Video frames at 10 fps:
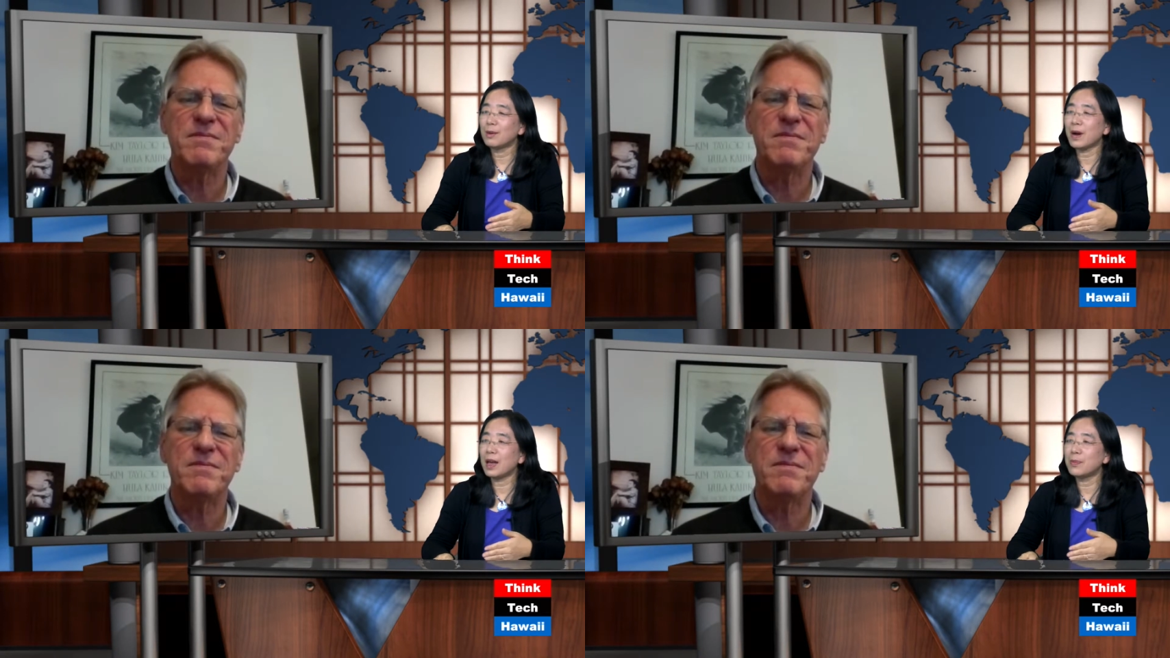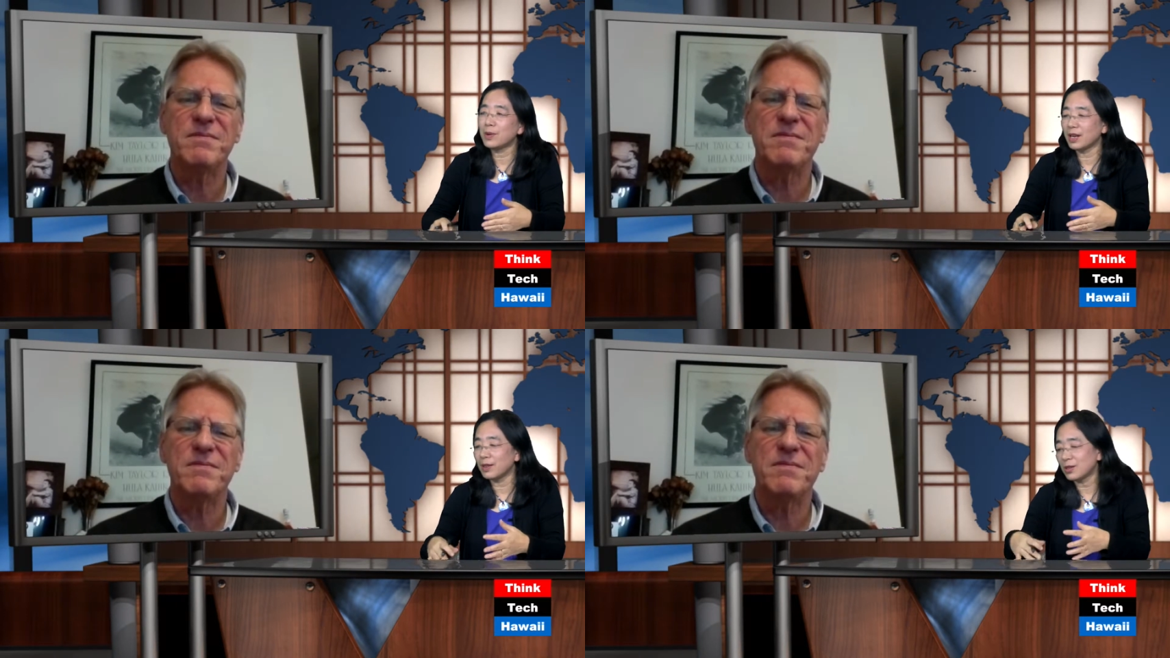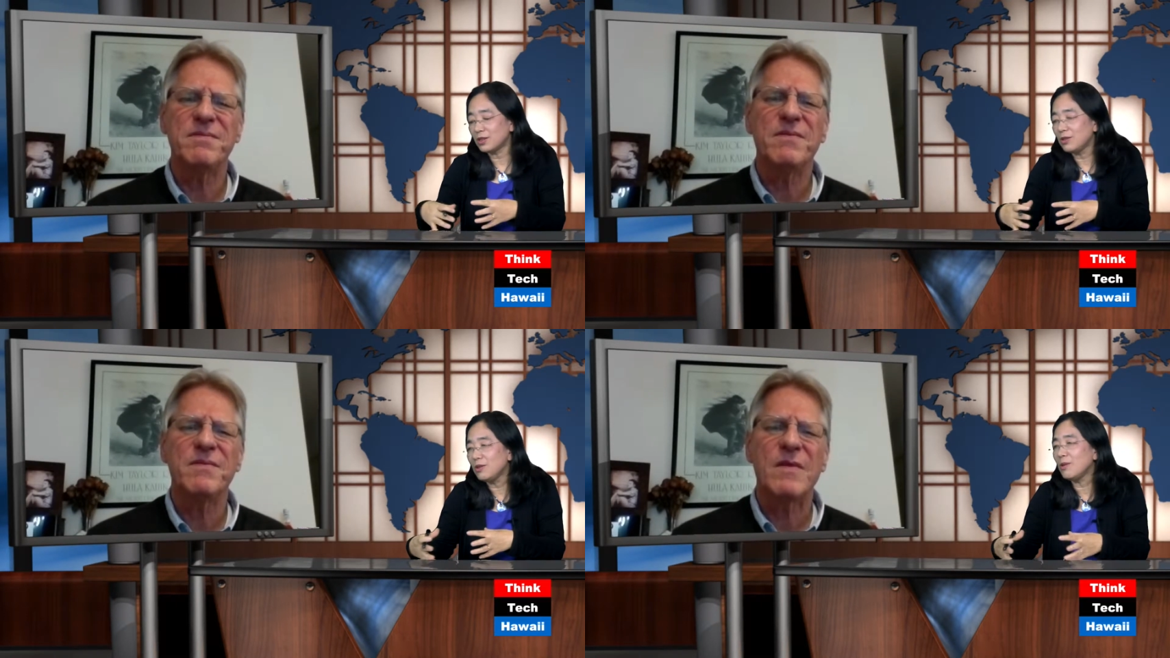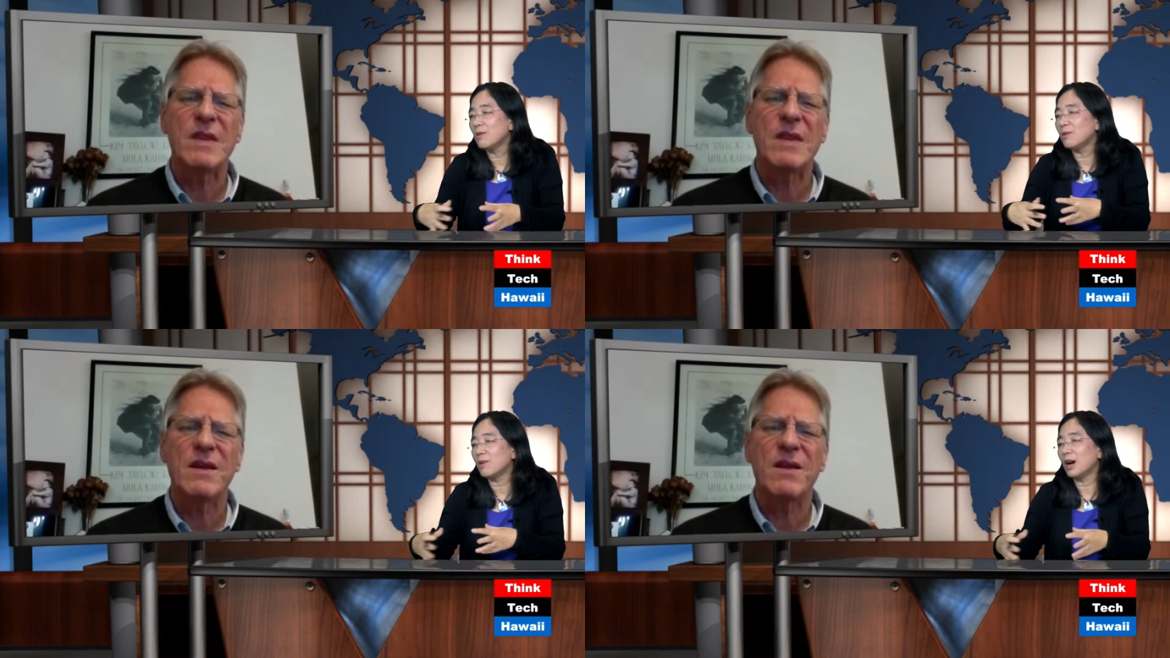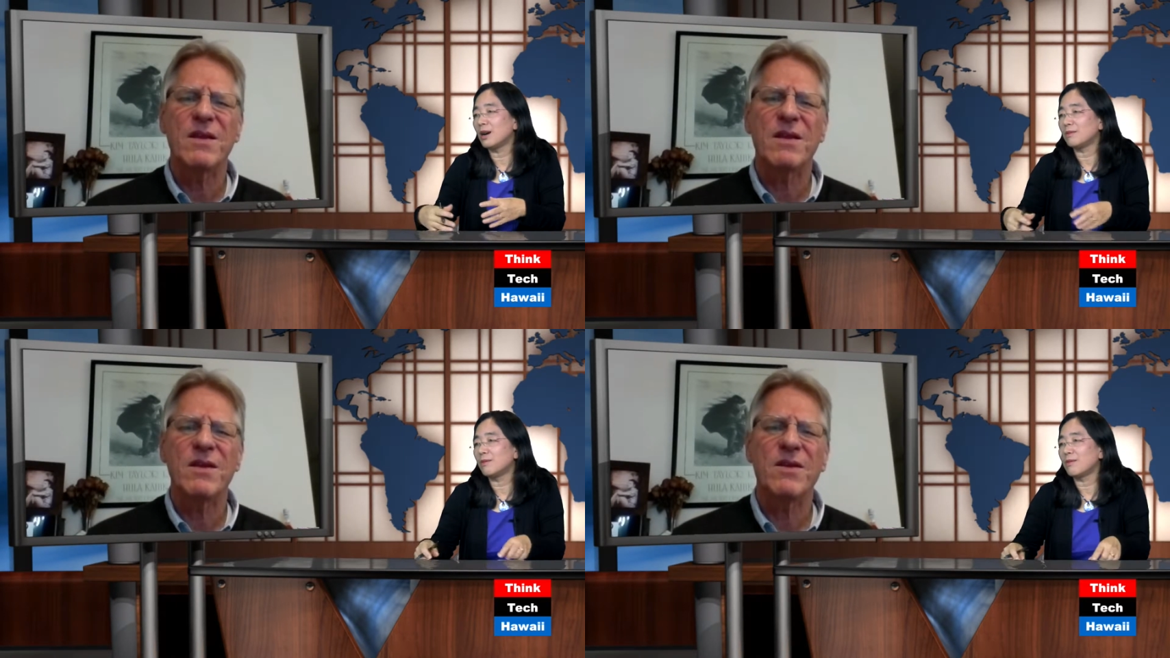Speaker 1: by putting this new
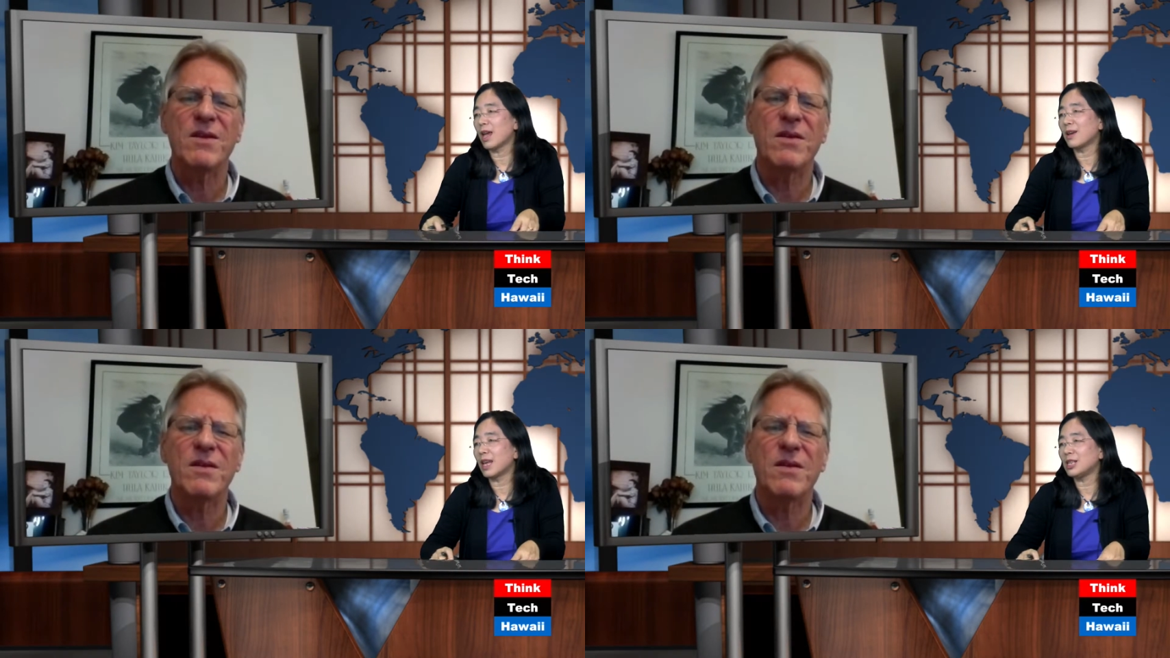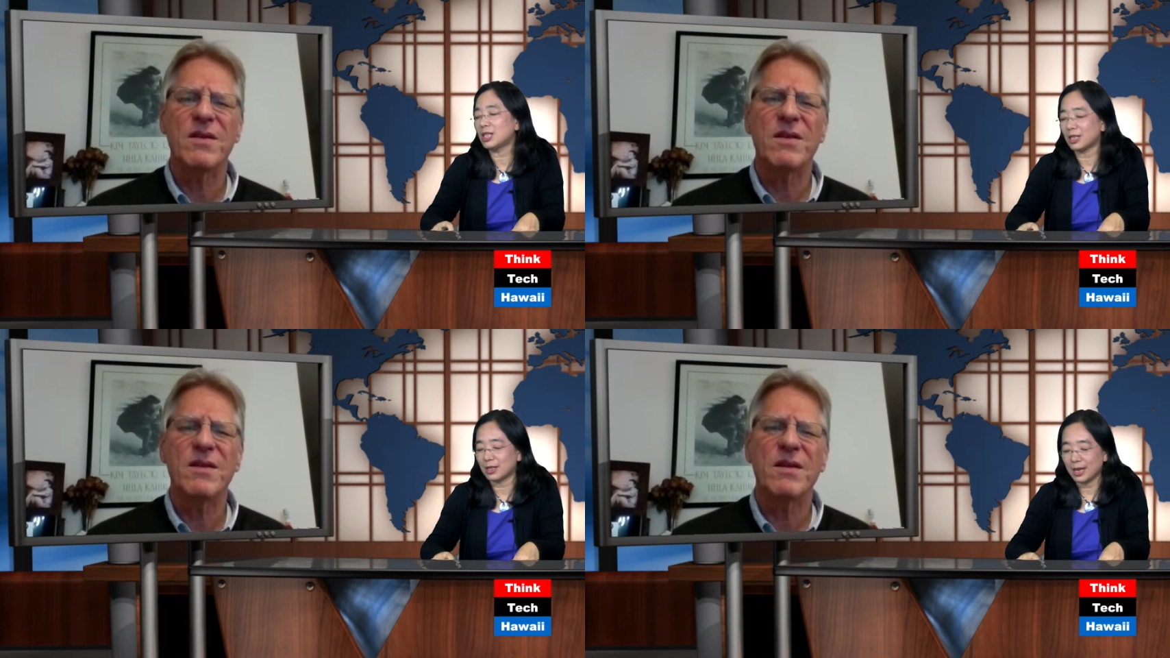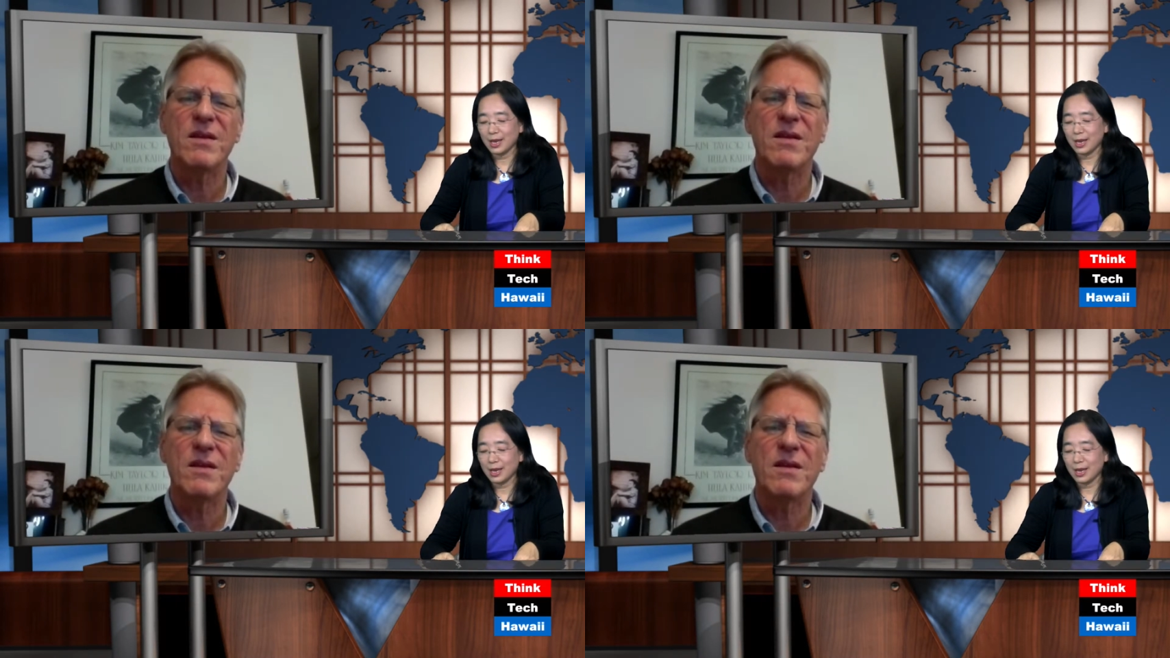uh, regulation,